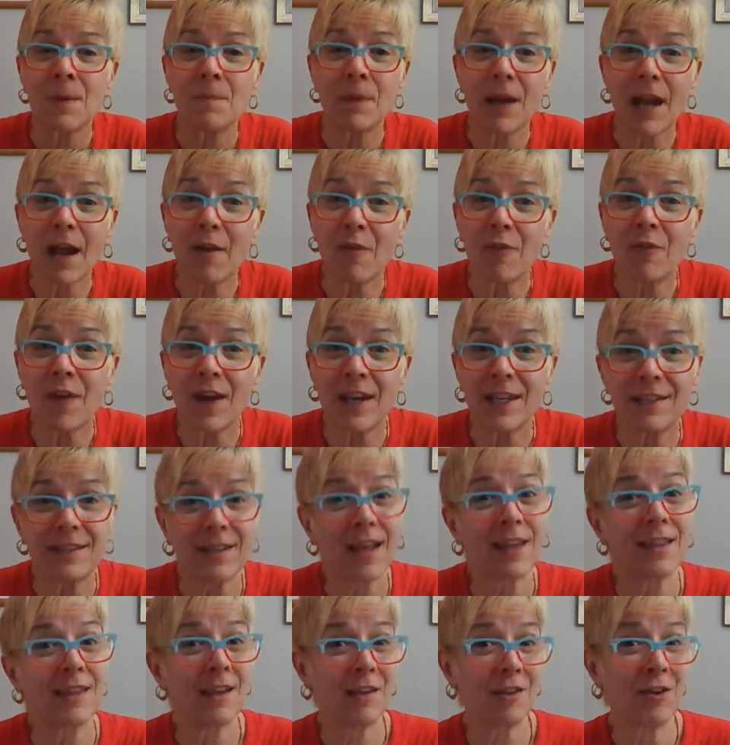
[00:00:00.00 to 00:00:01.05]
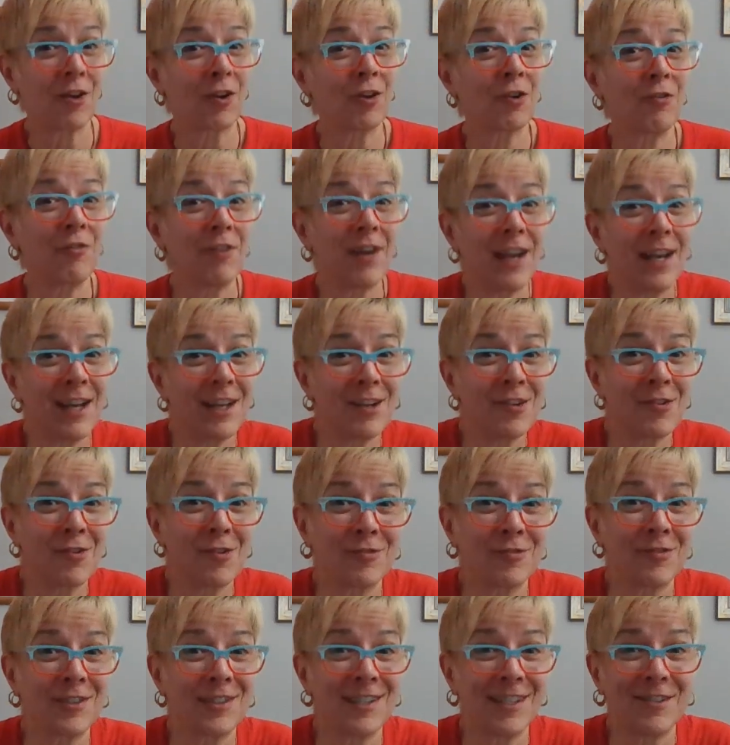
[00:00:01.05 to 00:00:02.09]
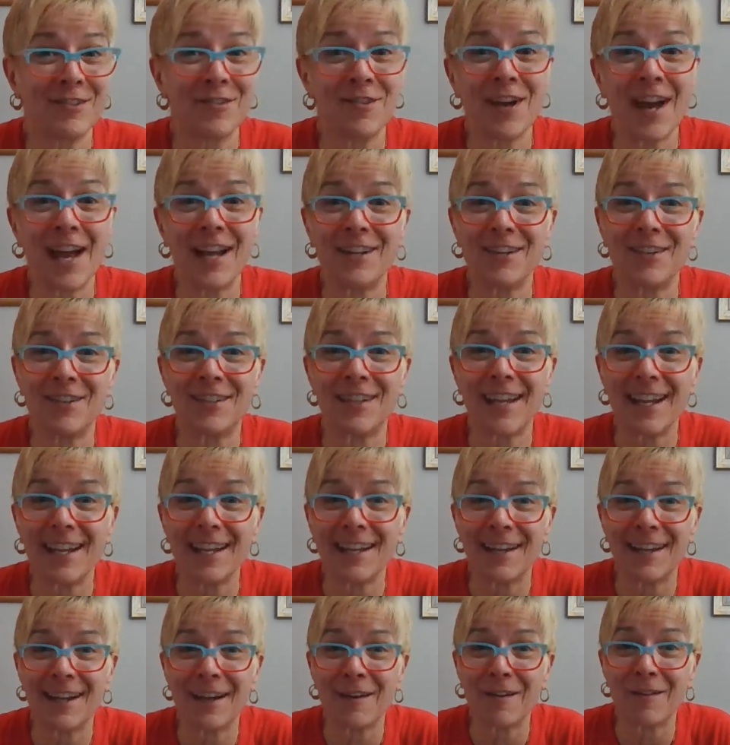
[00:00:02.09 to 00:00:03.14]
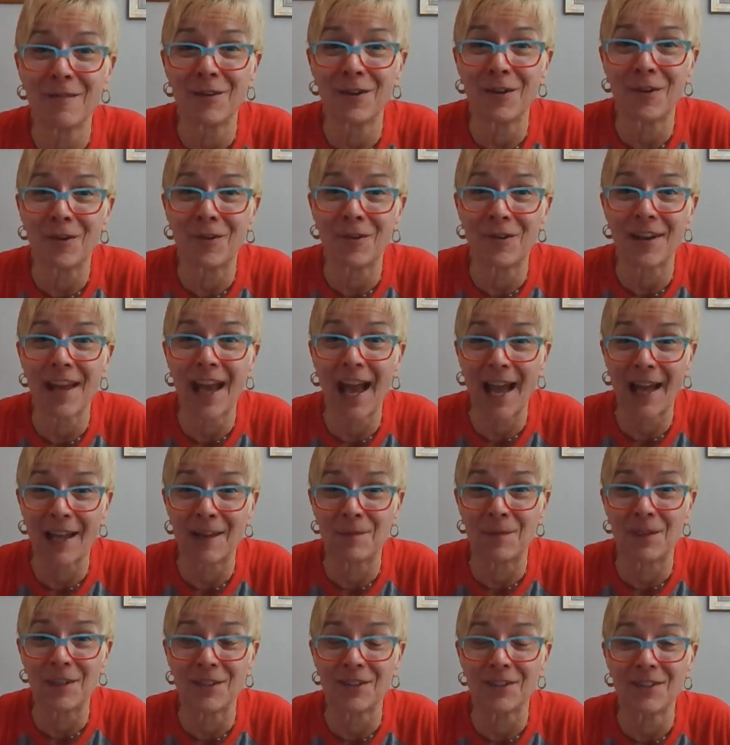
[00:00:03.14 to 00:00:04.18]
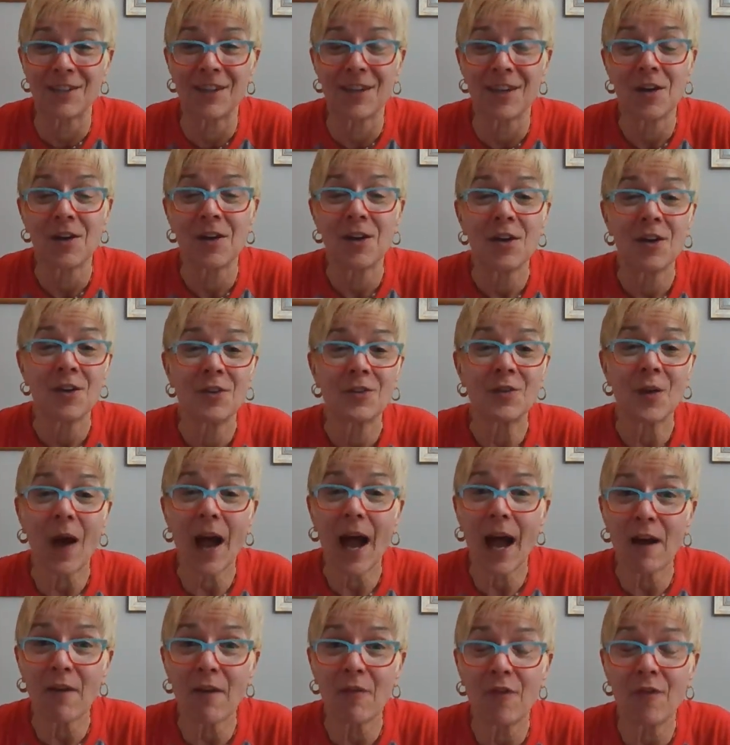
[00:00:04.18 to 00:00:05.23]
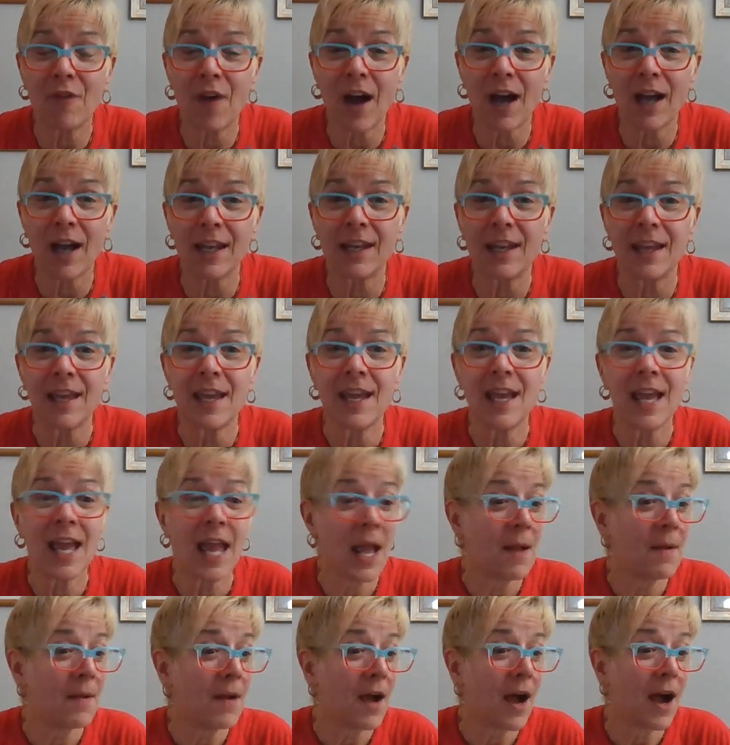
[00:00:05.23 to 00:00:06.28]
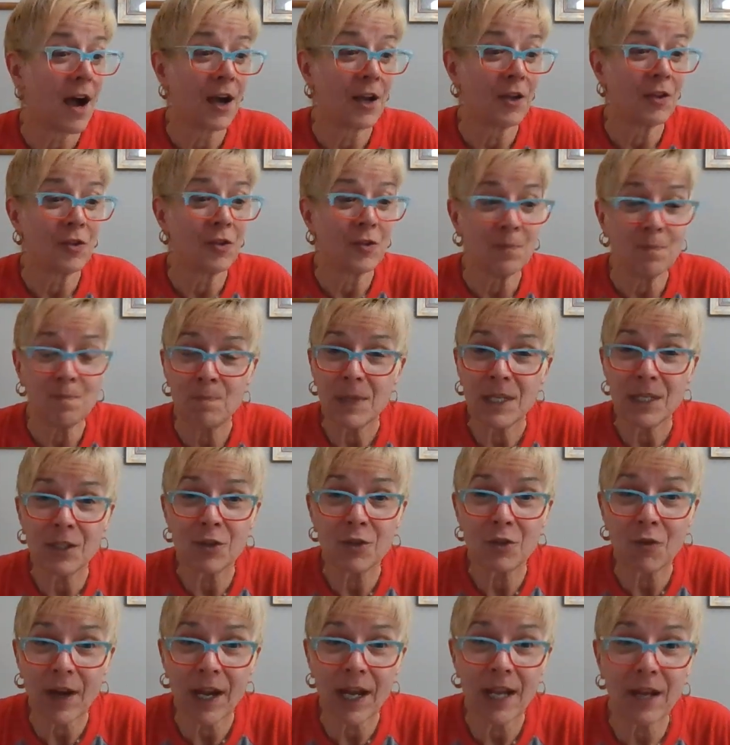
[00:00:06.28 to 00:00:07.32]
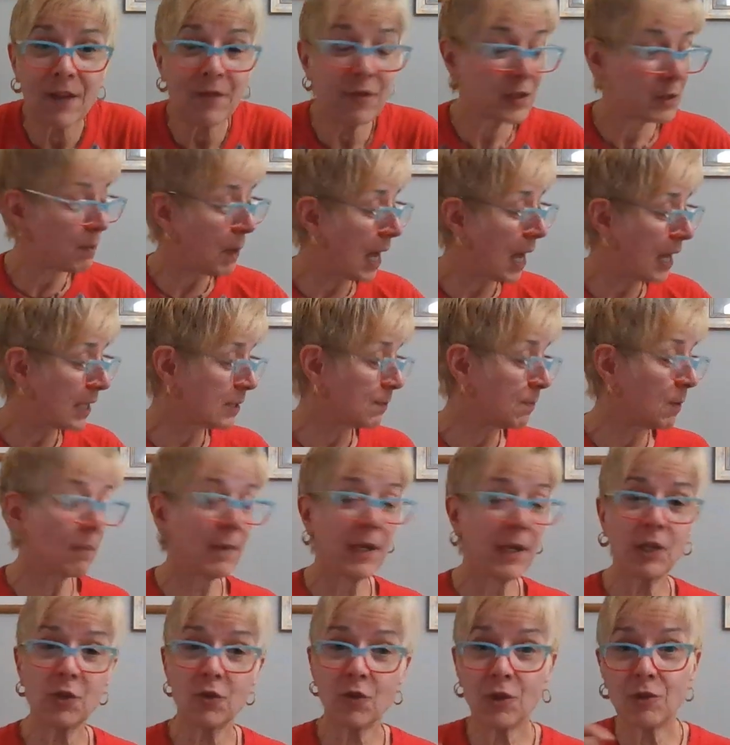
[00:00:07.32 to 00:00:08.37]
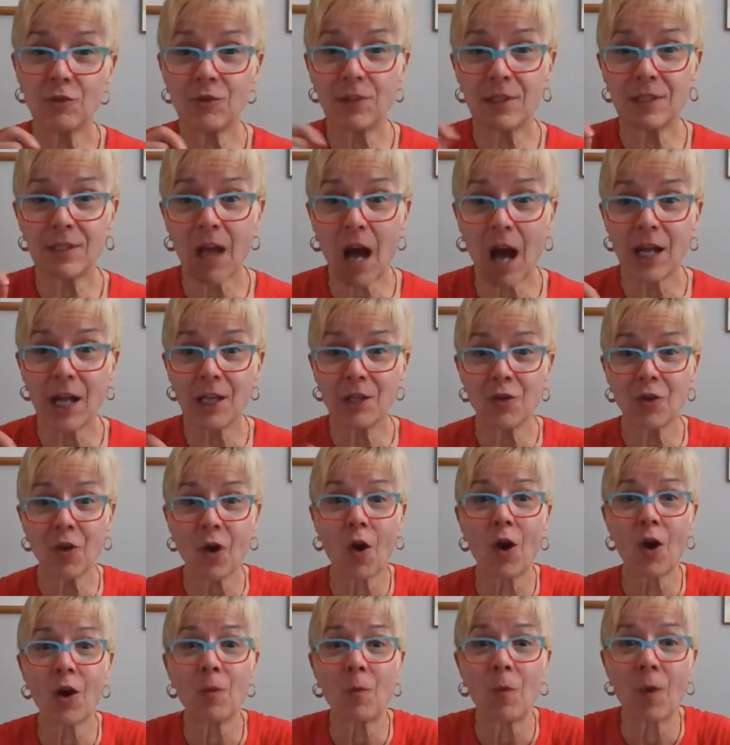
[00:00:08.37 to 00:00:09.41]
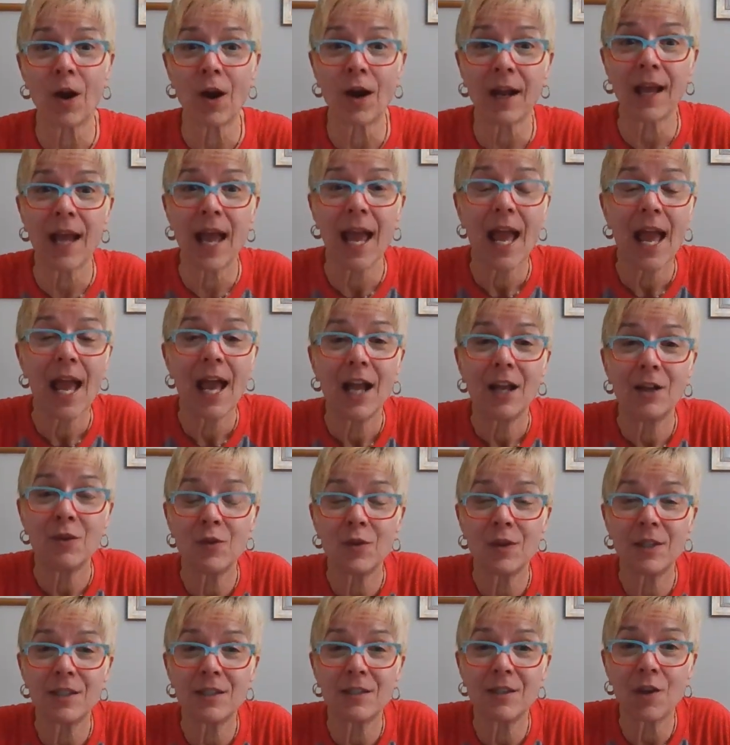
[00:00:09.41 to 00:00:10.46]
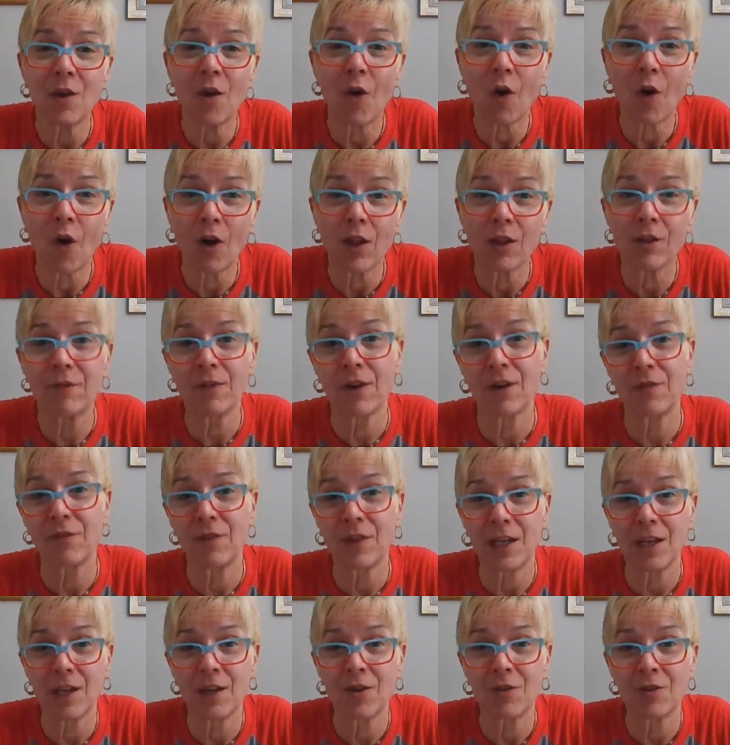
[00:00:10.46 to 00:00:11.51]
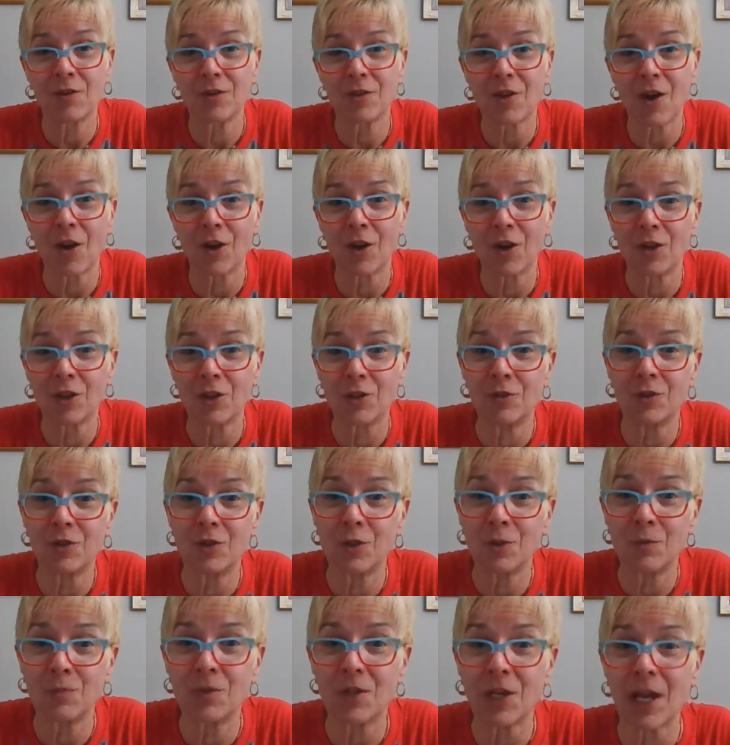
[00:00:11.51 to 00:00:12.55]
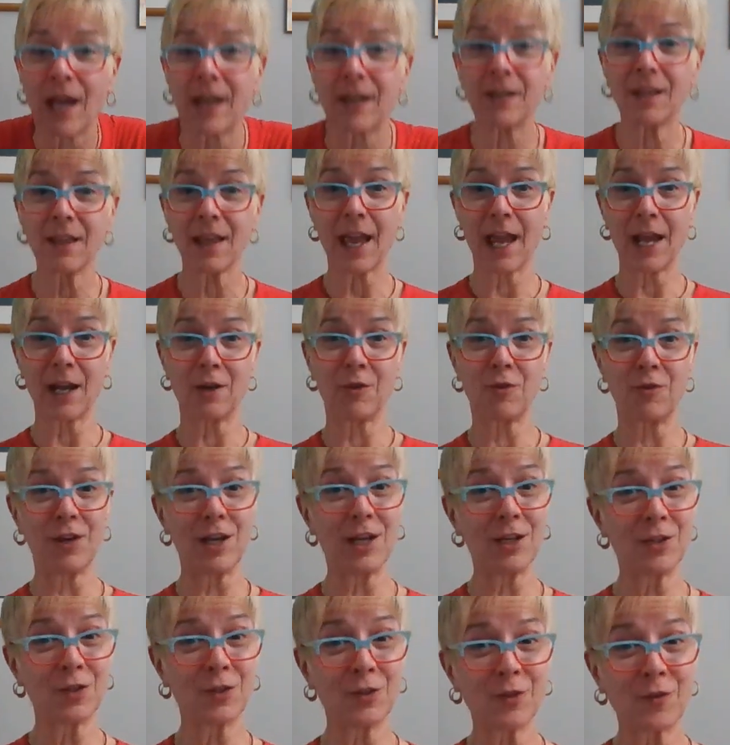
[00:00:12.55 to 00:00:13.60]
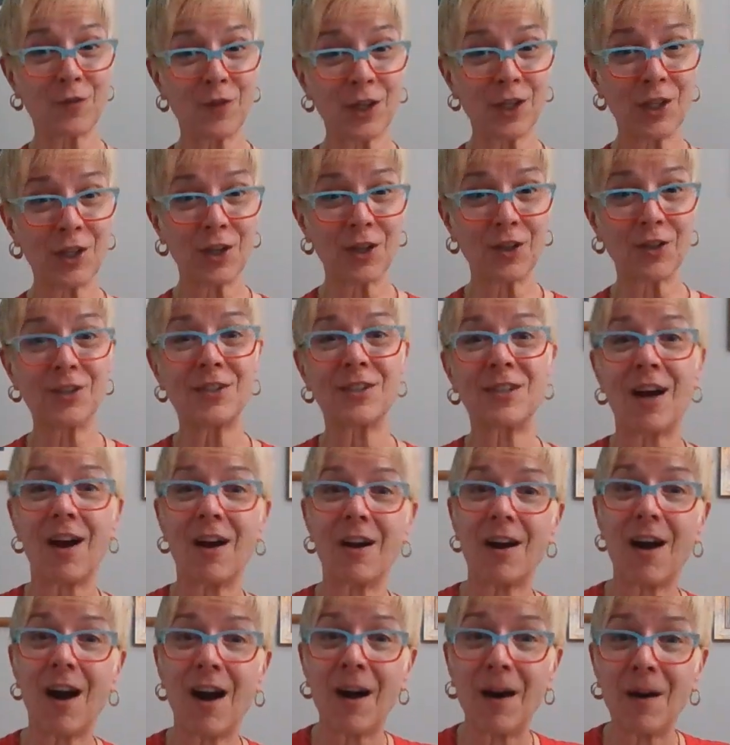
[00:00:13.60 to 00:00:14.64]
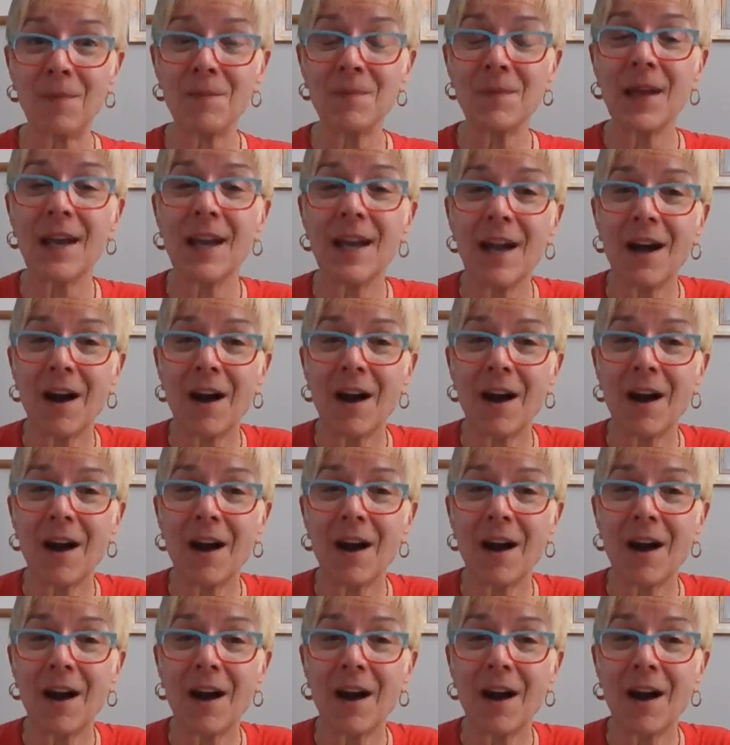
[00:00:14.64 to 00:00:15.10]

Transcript: But how fun is that you're creating own zoo and you're taking care of your own animals? So have fun, be as creative as possible. Make sure you sign your artwork, and you can see all of our videos on our YouTube channel at creationsforcures.com.